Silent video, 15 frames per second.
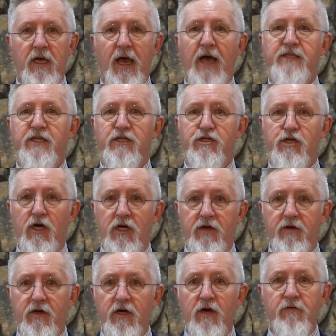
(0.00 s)
As he
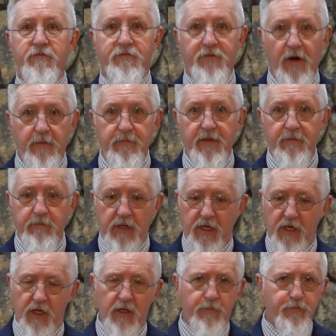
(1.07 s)
took from the
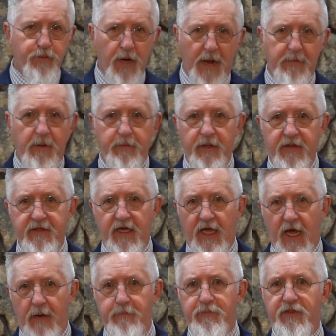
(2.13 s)
meal, probably the
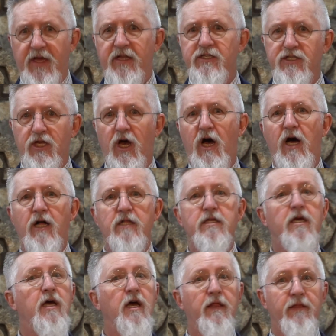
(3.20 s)
cup that is
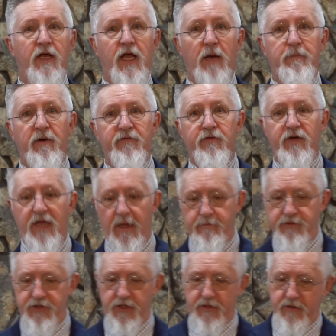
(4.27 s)
called the cup of
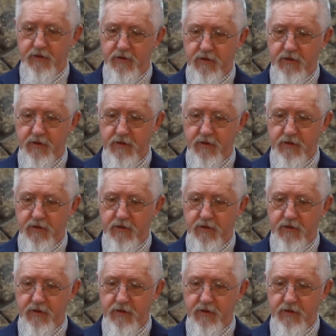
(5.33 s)
redemption,